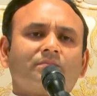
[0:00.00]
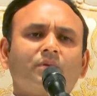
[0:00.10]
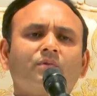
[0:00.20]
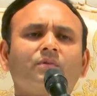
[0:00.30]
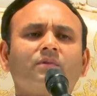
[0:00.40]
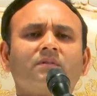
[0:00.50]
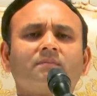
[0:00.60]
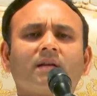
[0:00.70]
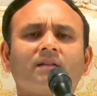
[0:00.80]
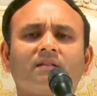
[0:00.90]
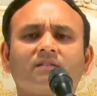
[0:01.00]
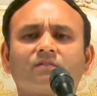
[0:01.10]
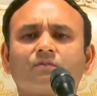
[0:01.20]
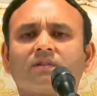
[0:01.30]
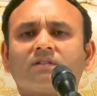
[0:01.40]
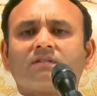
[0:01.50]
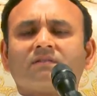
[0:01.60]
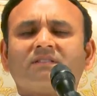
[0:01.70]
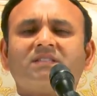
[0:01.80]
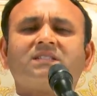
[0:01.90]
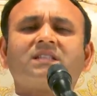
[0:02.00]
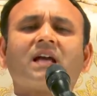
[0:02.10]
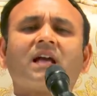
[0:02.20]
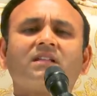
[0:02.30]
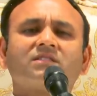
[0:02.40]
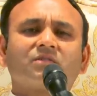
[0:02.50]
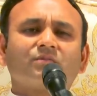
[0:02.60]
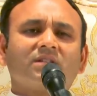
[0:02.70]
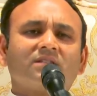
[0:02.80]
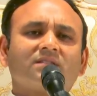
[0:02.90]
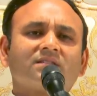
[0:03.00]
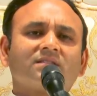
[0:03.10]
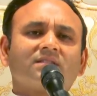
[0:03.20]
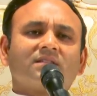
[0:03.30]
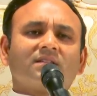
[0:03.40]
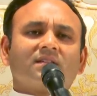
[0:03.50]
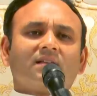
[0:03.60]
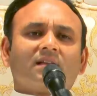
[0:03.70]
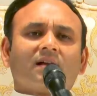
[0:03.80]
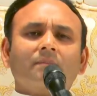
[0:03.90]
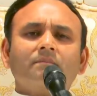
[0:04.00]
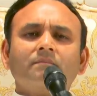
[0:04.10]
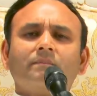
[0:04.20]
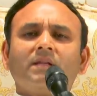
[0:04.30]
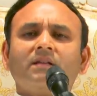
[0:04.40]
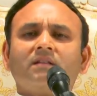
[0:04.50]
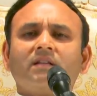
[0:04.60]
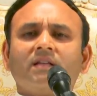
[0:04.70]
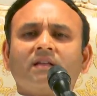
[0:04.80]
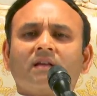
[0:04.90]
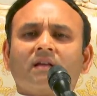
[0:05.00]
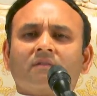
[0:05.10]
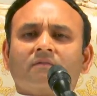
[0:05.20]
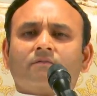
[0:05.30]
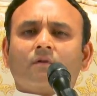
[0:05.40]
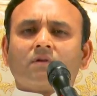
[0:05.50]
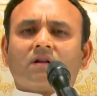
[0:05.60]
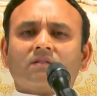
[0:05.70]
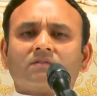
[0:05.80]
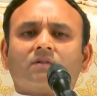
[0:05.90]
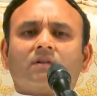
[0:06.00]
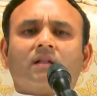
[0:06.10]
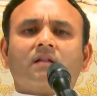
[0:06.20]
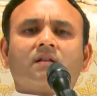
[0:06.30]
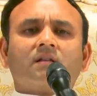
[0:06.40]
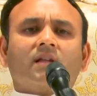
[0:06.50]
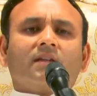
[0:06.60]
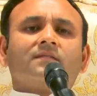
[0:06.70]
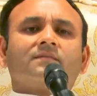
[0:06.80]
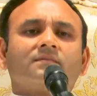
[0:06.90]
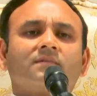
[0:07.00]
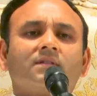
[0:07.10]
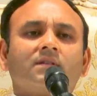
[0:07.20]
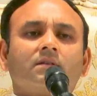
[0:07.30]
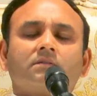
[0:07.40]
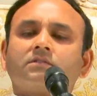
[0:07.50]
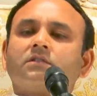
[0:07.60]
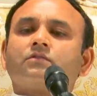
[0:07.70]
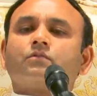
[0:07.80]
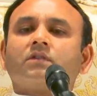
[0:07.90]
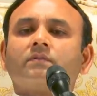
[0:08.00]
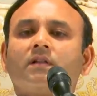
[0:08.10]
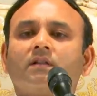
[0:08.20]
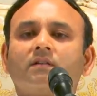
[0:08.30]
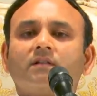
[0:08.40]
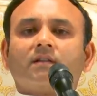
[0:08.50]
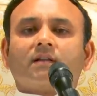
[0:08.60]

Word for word: Pure minded student, detached student, completely focused on learning. Such a student will learn